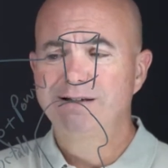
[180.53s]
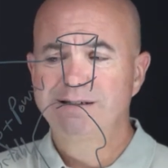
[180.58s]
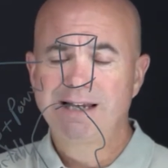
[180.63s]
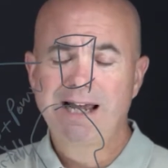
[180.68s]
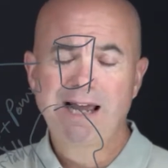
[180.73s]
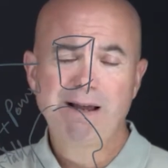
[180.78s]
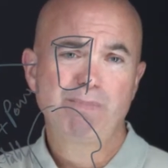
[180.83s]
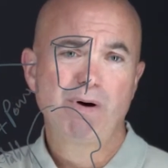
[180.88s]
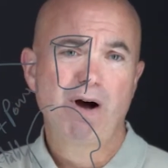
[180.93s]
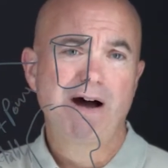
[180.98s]

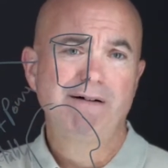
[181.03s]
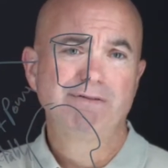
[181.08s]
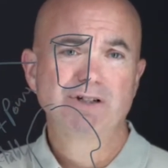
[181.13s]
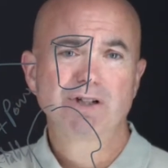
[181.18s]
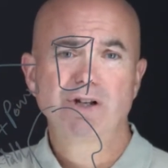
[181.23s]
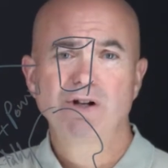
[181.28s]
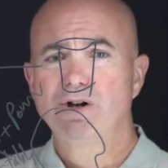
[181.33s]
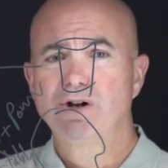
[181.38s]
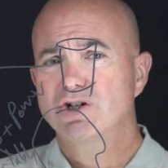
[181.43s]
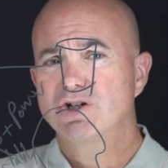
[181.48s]
Tape
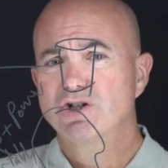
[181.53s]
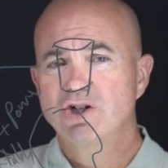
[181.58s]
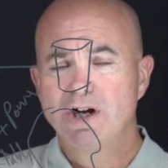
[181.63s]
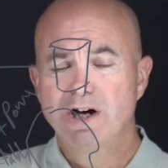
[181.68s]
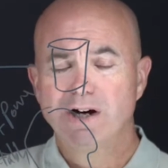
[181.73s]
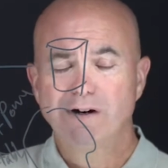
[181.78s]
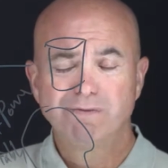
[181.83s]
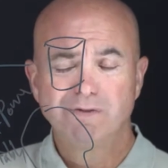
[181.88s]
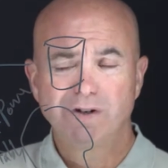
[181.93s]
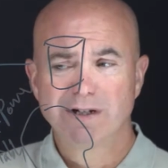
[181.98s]
obviously
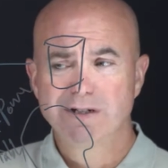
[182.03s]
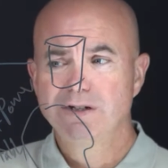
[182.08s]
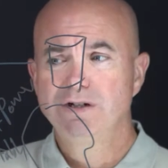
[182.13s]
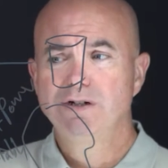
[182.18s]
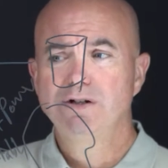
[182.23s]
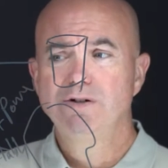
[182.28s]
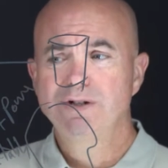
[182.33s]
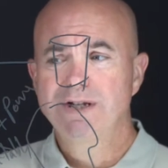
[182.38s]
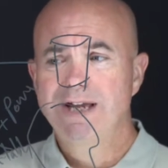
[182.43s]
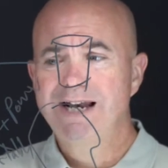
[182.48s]
shelf doesn't
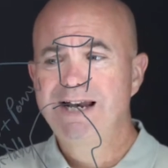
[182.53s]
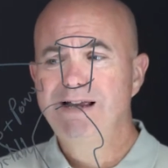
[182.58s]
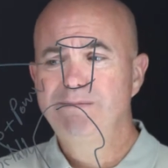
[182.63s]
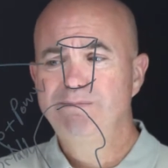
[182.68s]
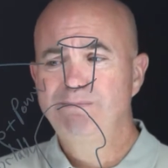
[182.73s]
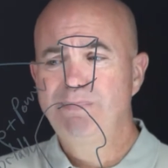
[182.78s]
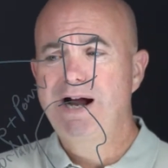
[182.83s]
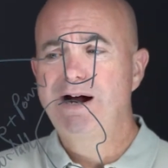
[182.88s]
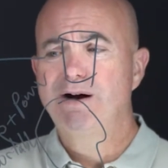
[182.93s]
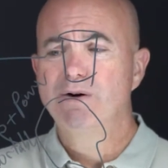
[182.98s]
use any
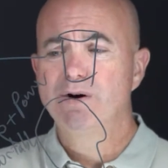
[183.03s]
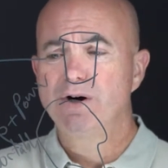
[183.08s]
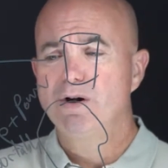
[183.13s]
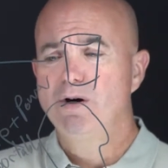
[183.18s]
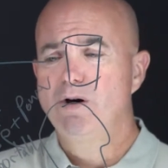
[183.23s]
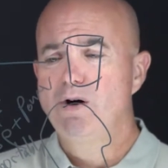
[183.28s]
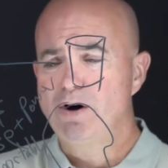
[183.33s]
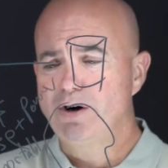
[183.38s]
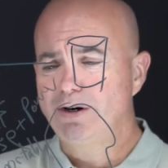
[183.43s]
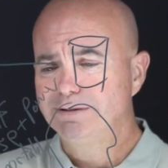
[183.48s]
power at
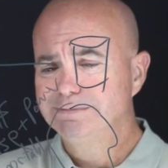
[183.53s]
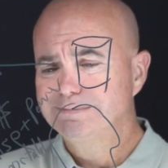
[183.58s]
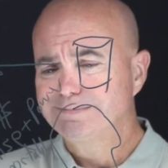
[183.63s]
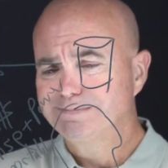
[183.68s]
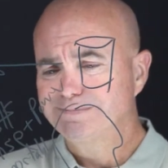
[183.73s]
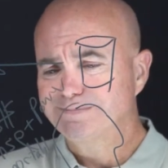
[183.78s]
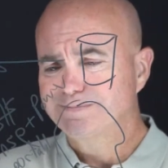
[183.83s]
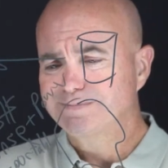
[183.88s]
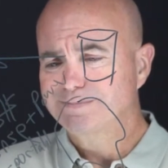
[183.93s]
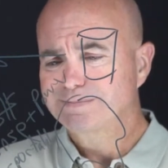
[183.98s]
all.